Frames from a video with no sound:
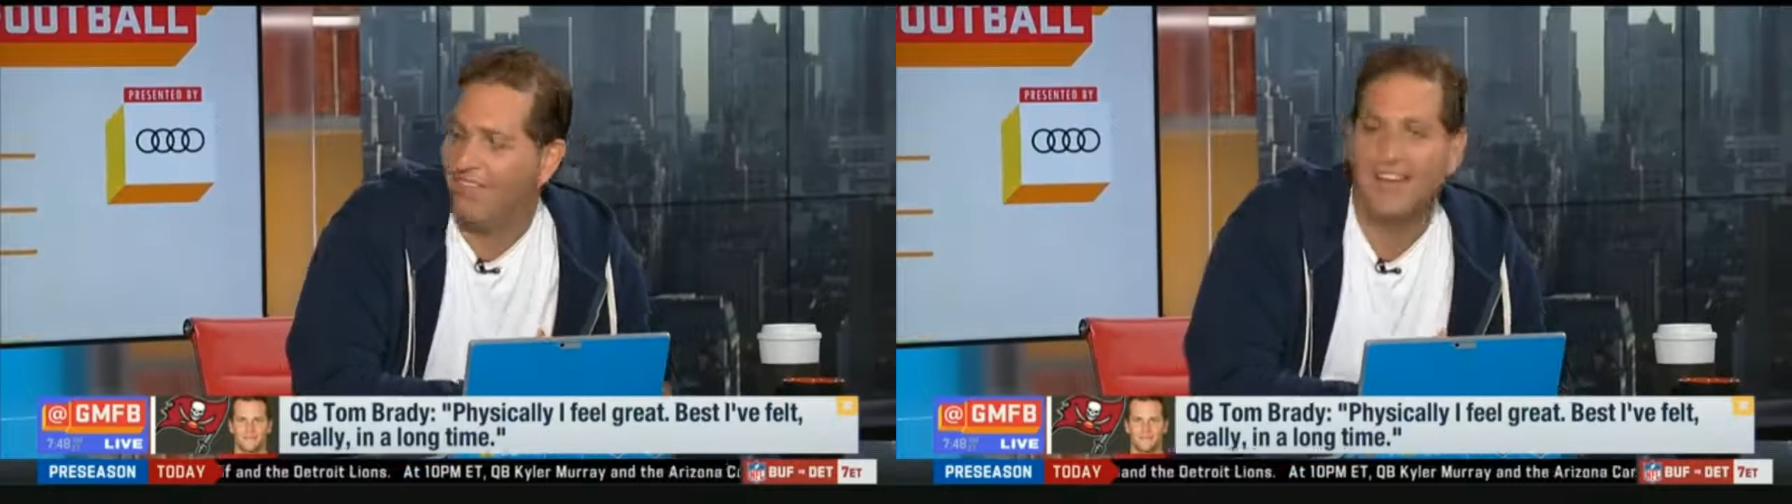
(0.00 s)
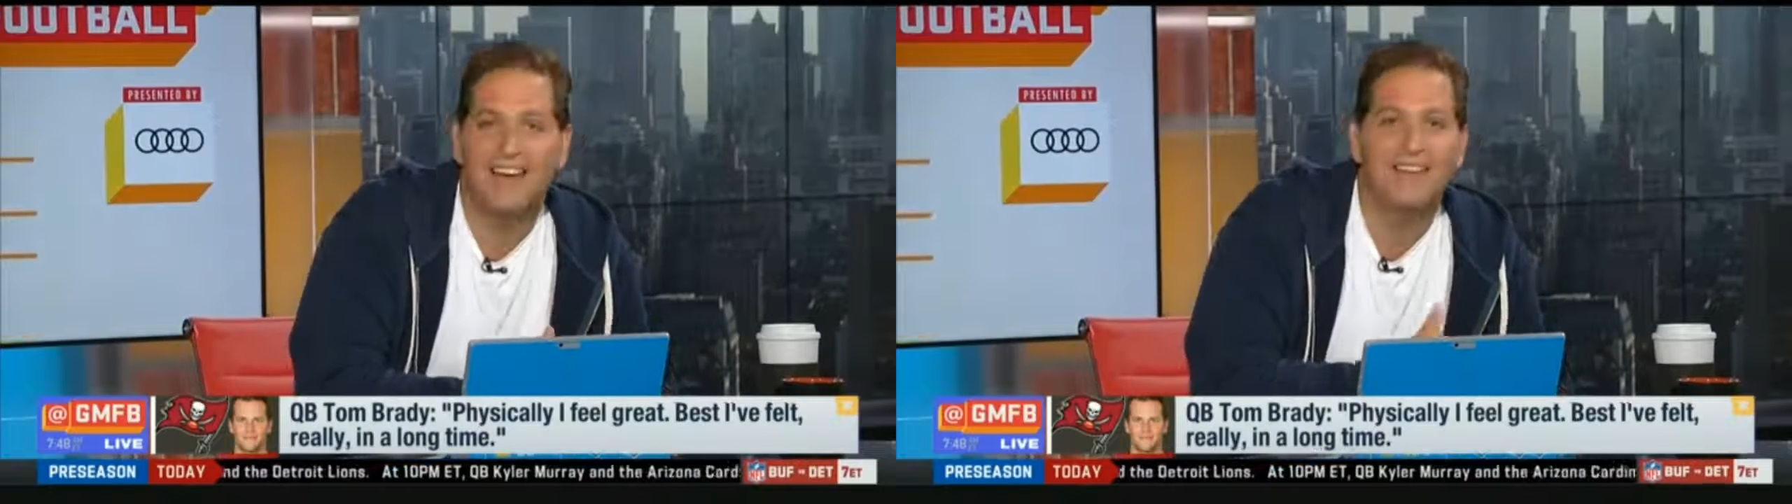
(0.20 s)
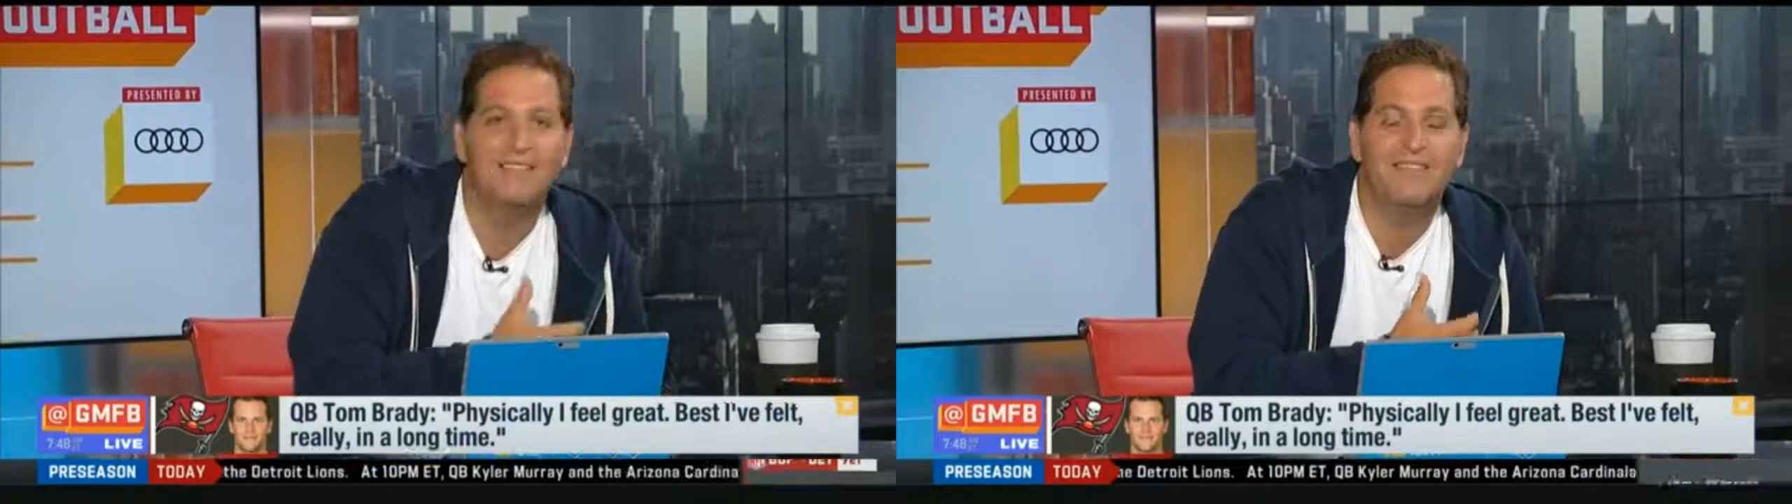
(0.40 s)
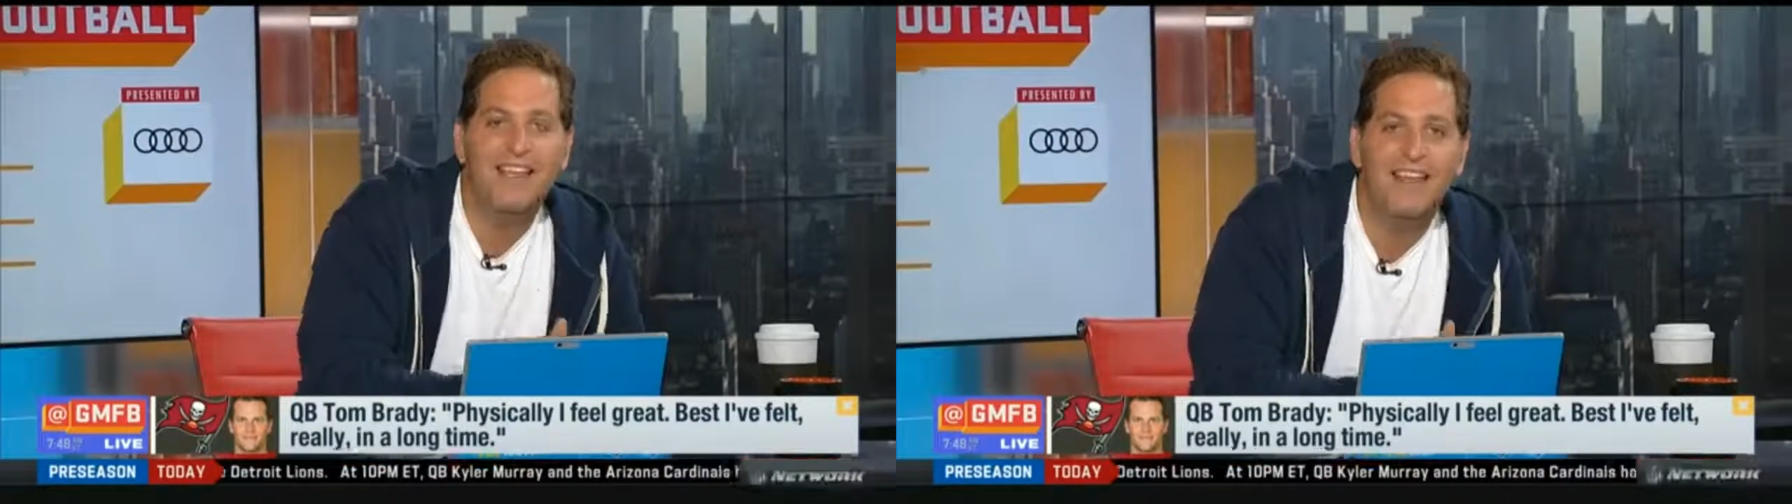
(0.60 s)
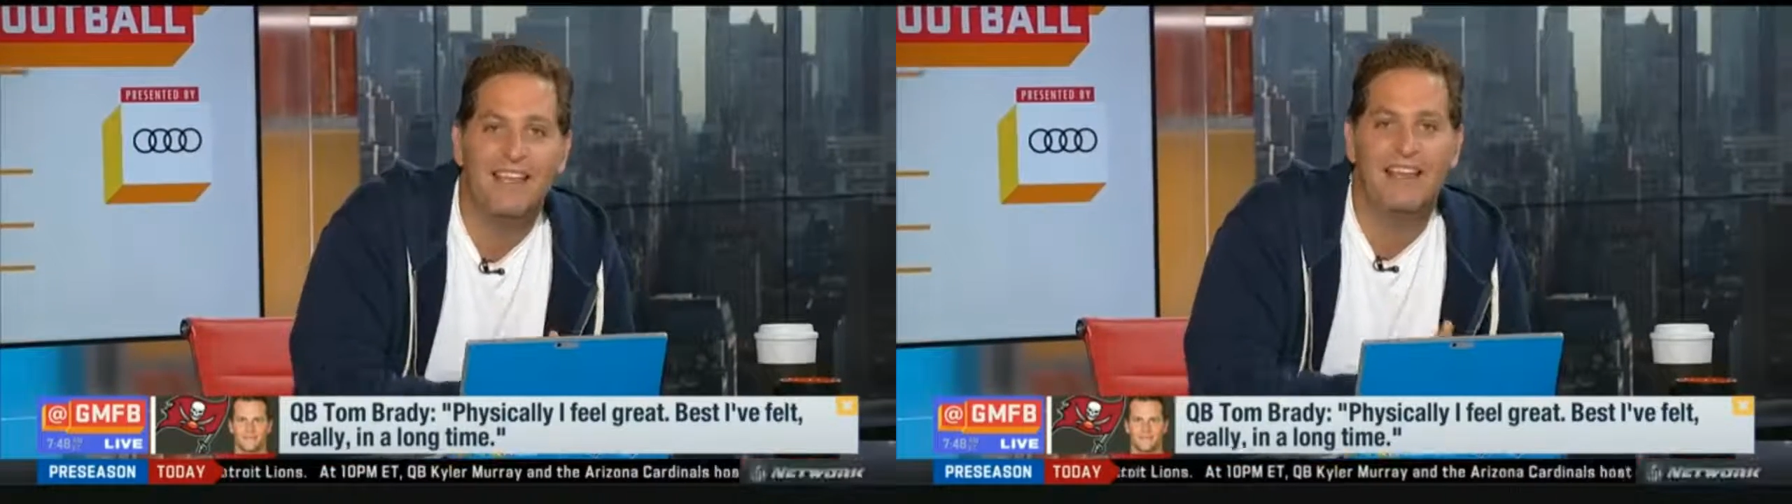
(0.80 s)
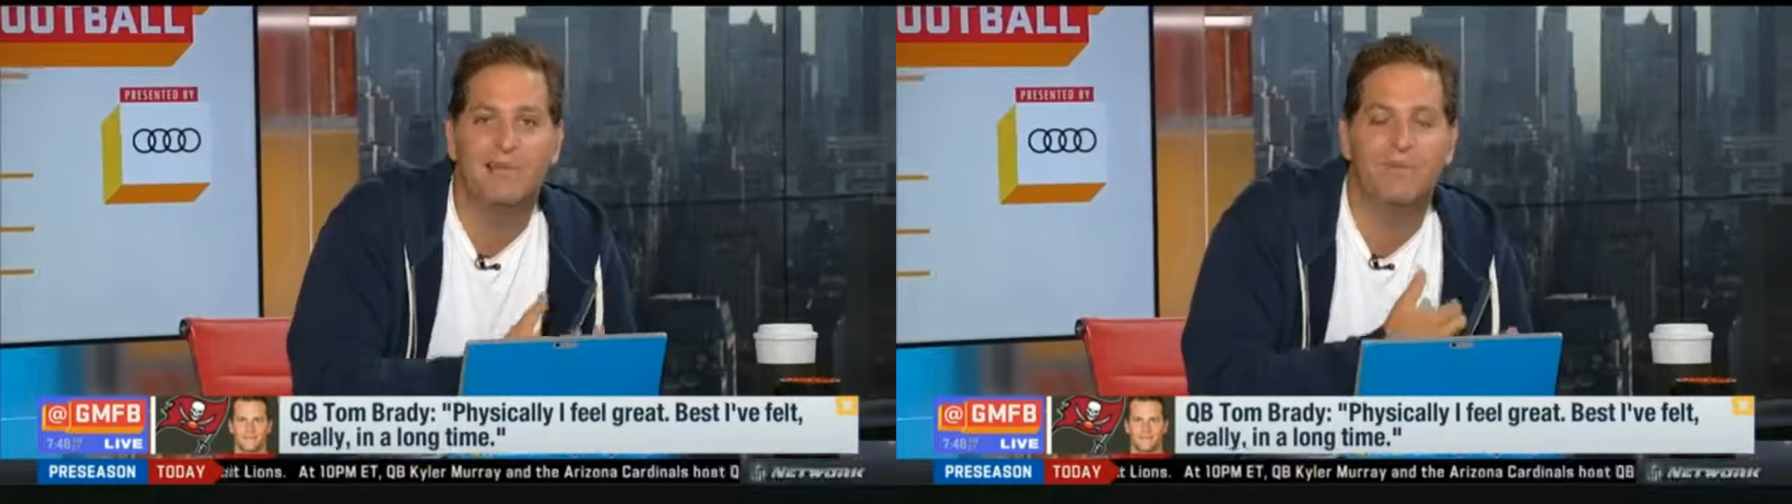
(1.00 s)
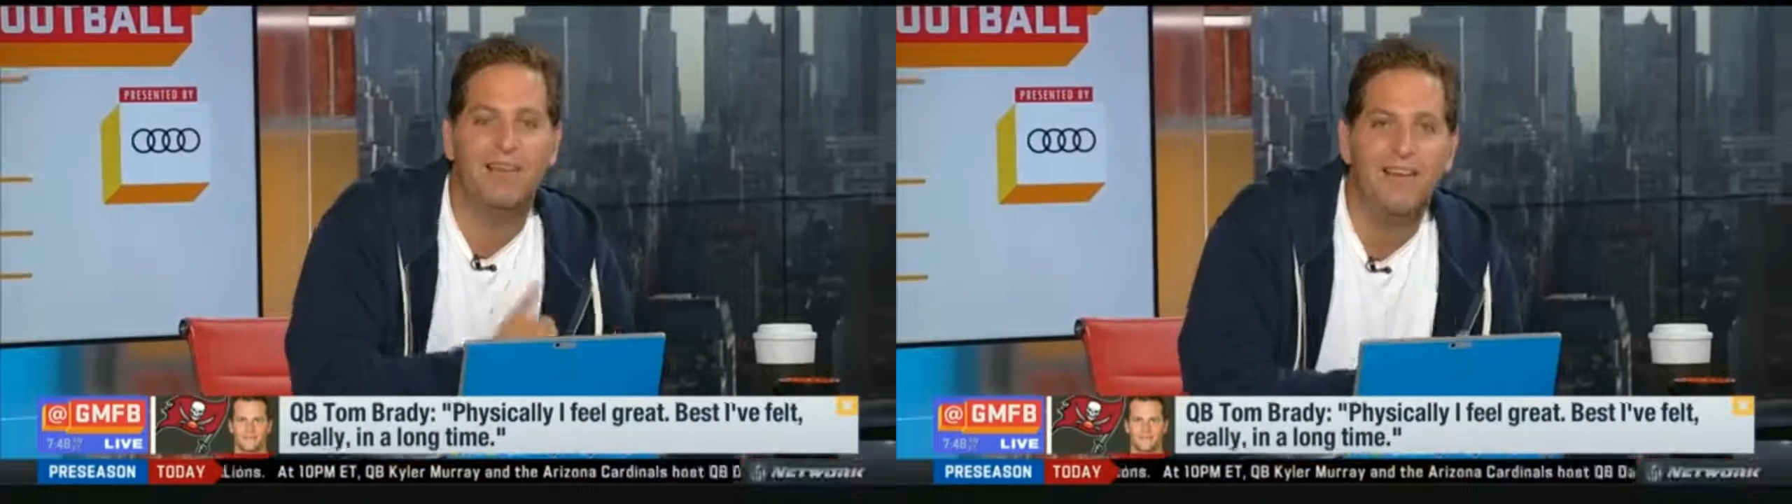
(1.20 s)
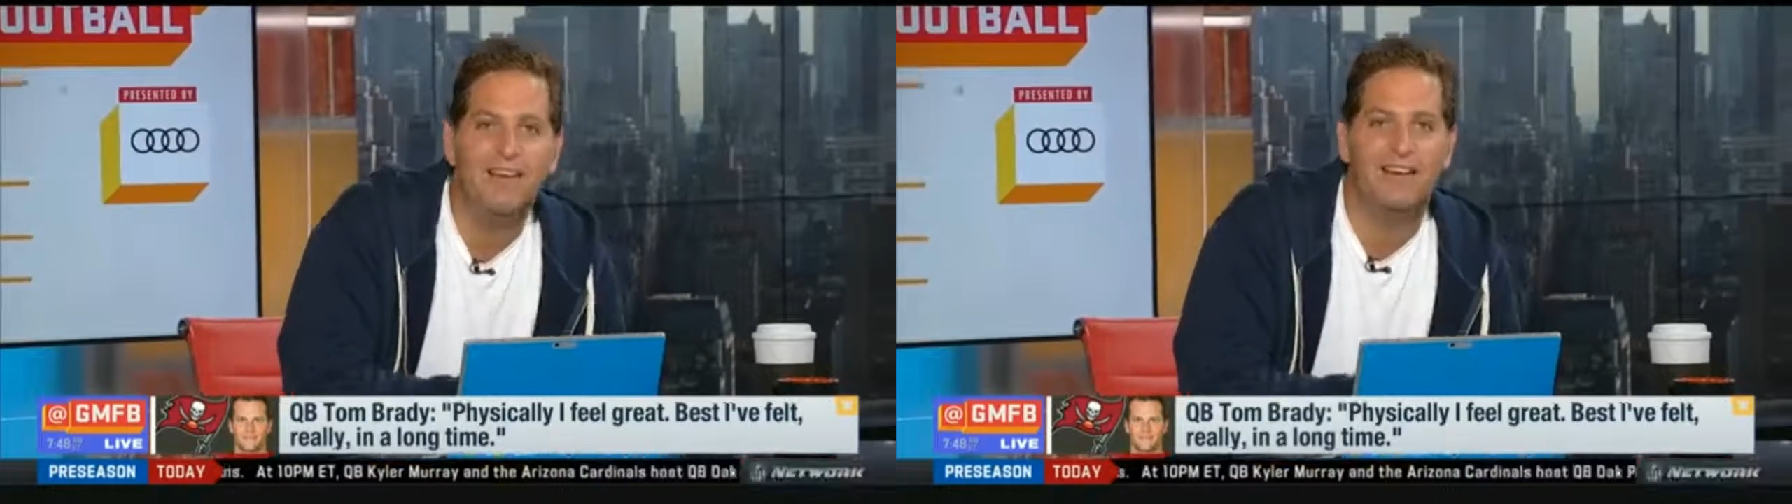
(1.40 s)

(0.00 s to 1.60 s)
And he did it and he played in